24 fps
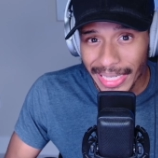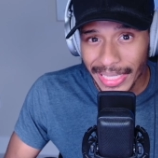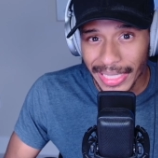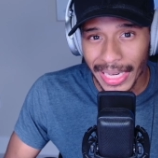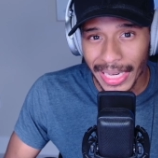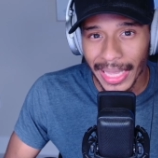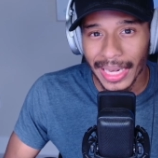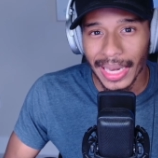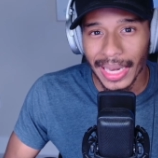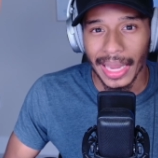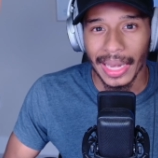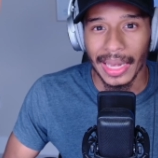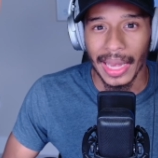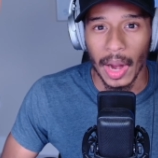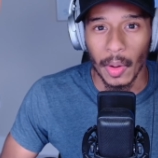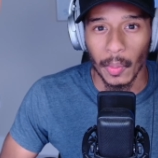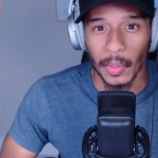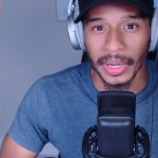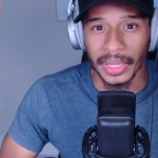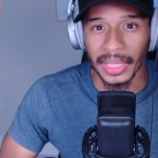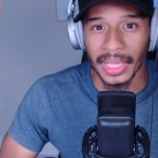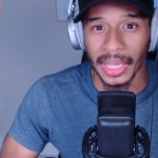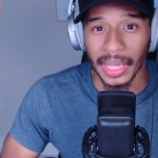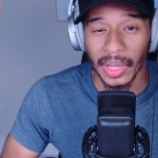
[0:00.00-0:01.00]
attend a
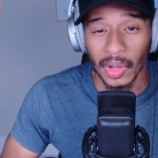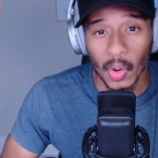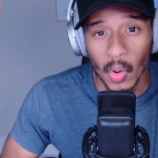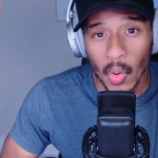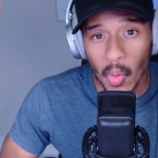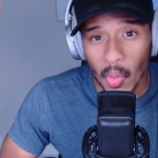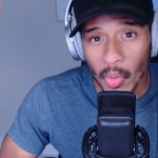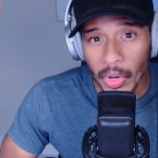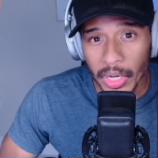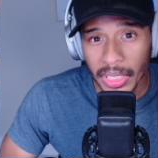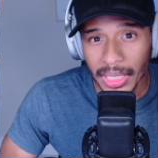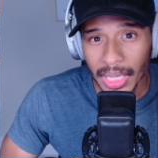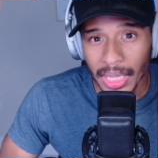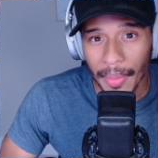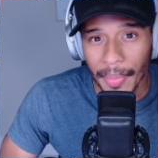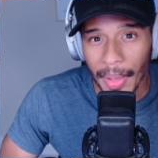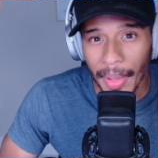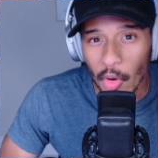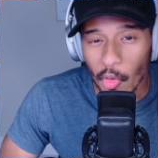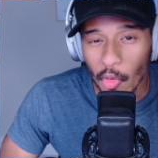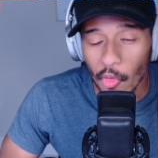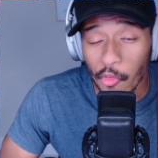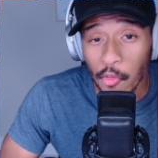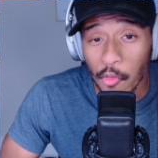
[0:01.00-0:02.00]
networking course
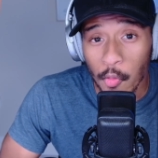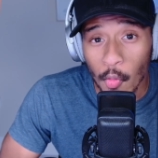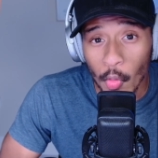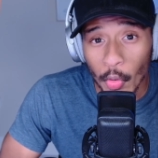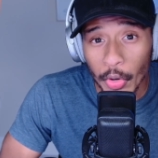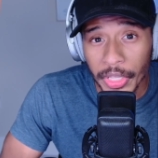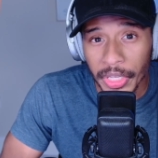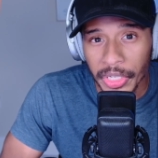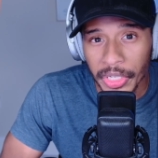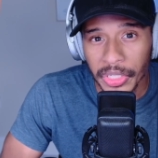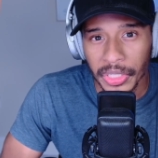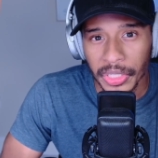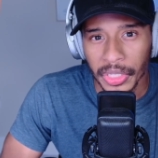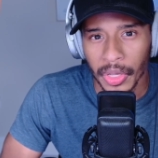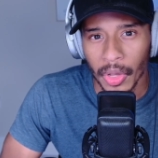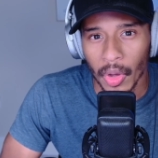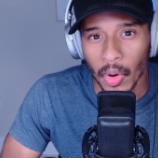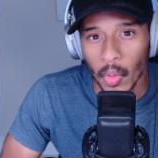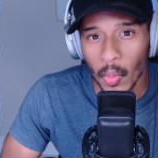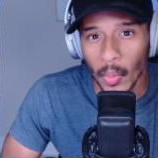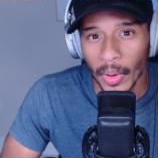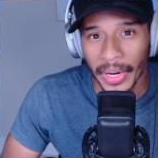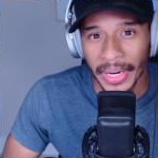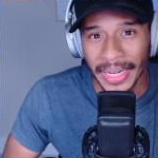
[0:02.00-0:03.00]
about four years
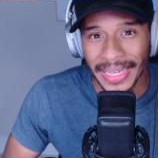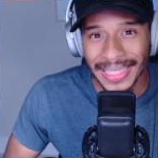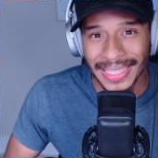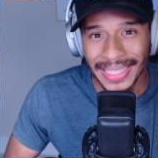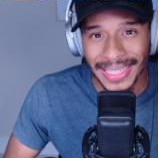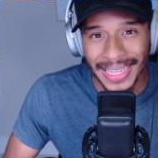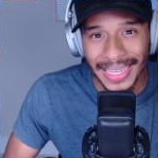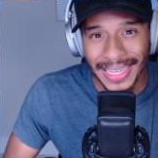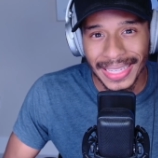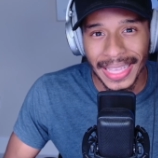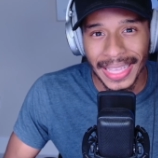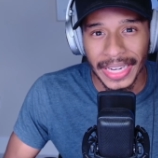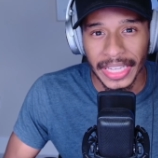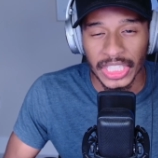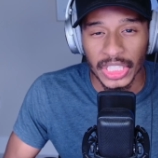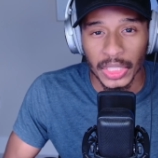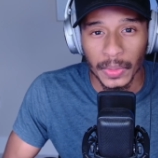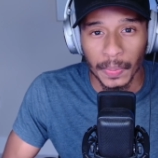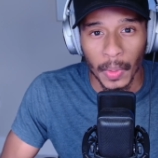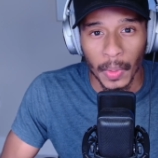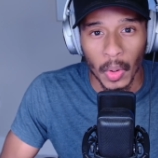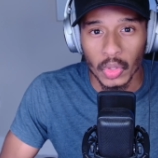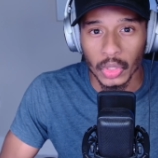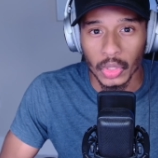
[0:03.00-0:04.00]
ago where he did get
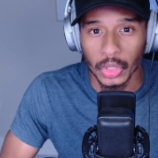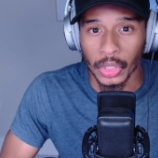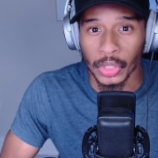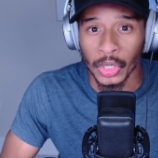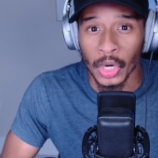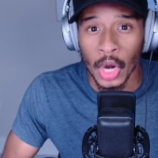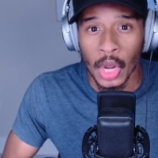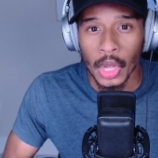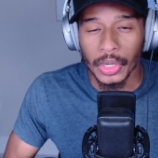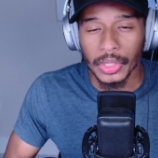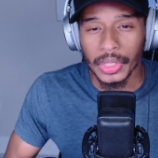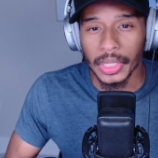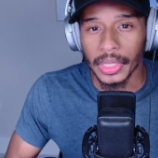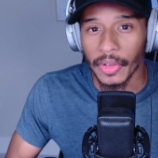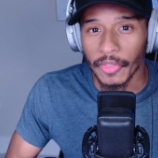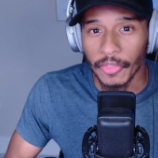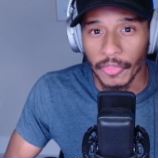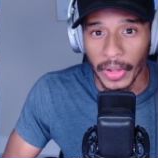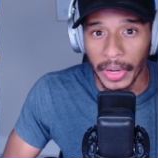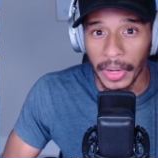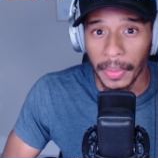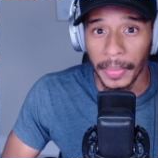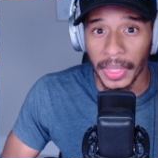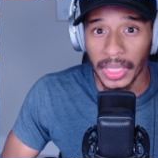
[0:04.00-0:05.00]
exposure to the
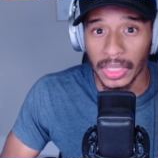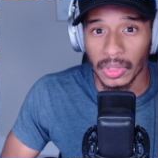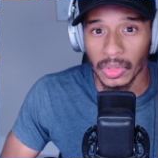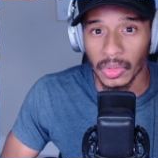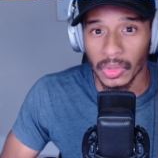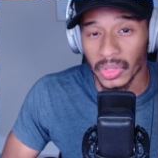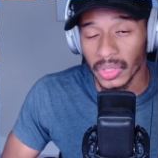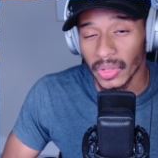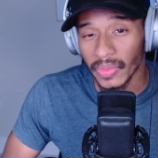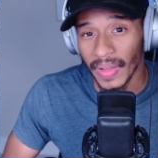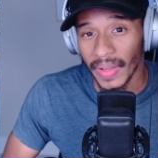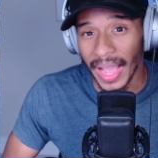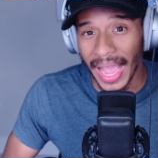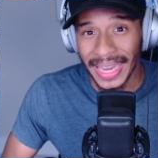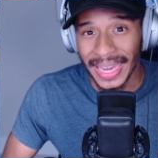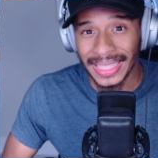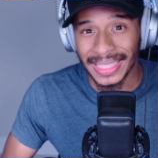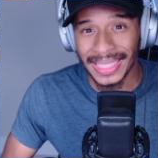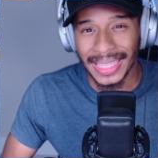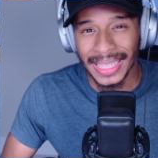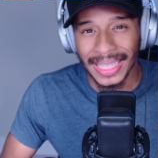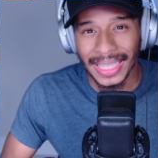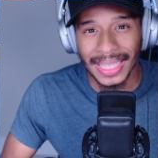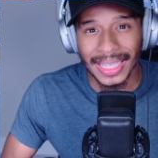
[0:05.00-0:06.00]
fundamentals of
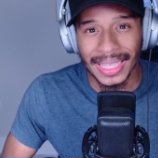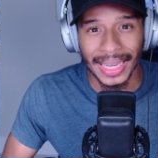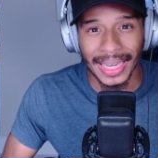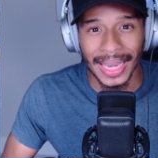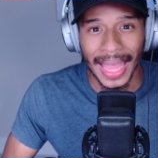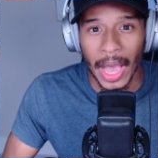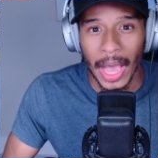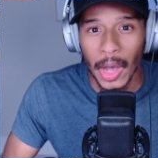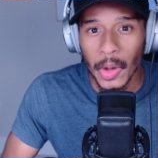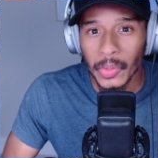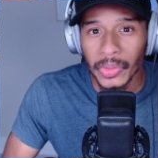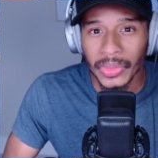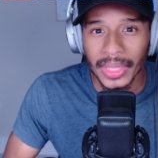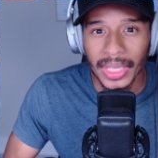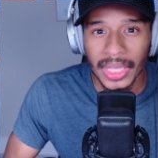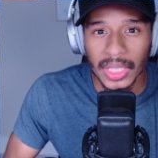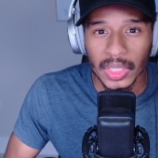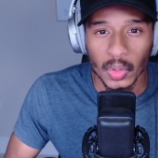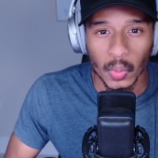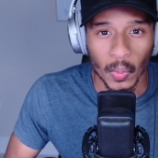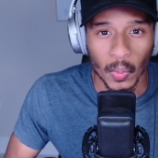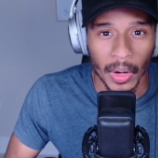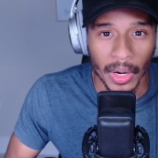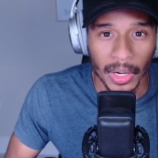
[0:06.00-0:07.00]
IT and how
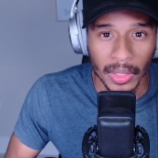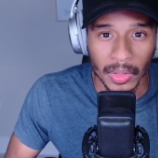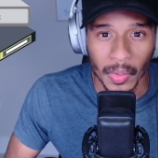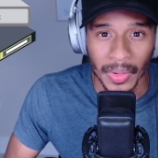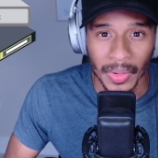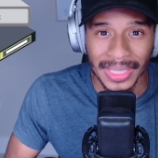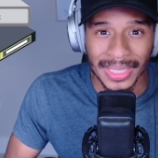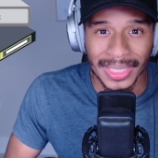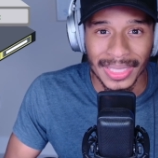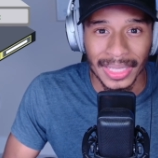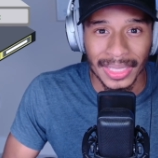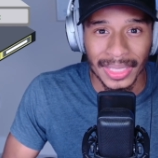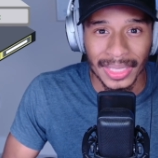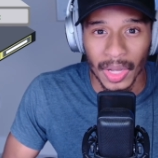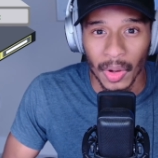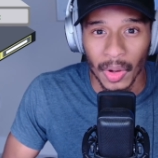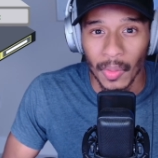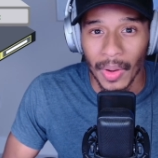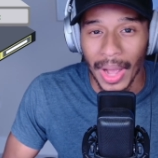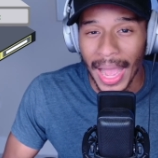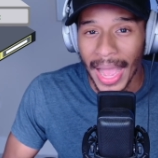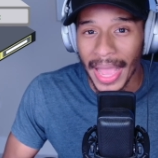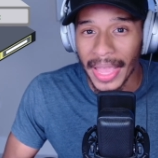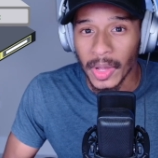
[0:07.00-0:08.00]
things worked on
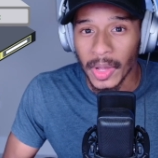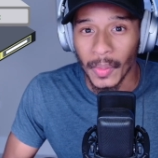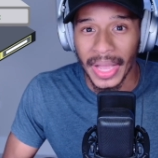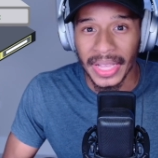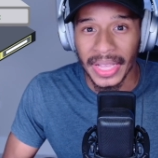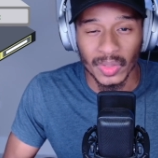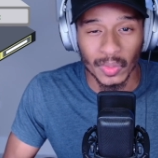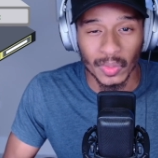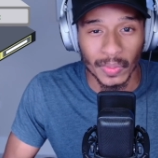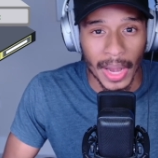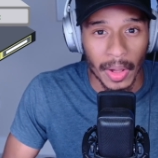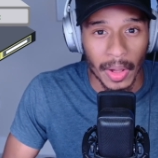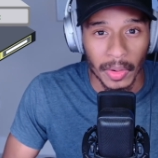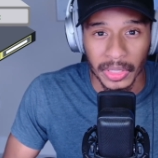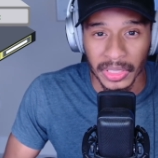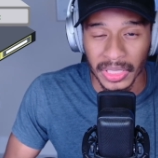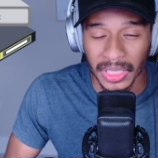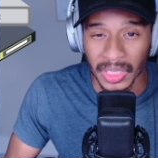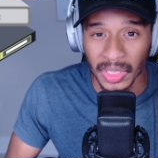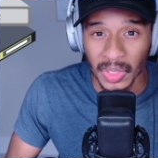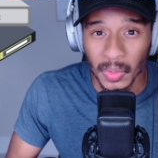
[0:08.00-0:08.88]
Cisco iOS routers and